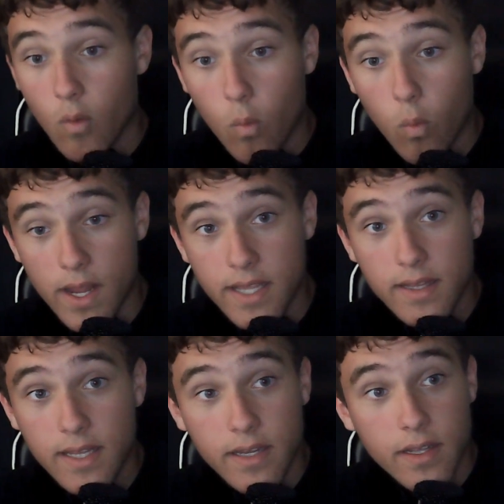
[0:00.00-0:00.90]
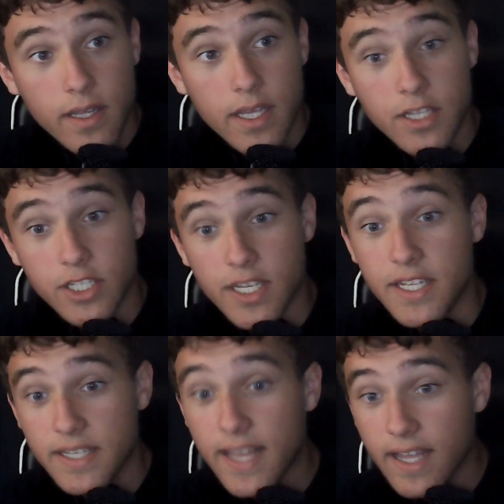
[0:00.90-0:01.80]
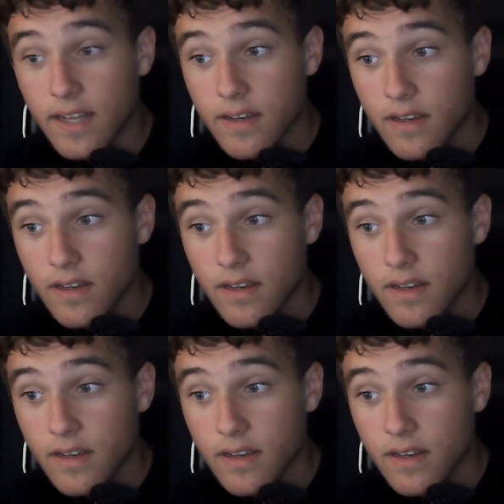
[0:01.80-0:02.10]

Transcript: what he did, he did that,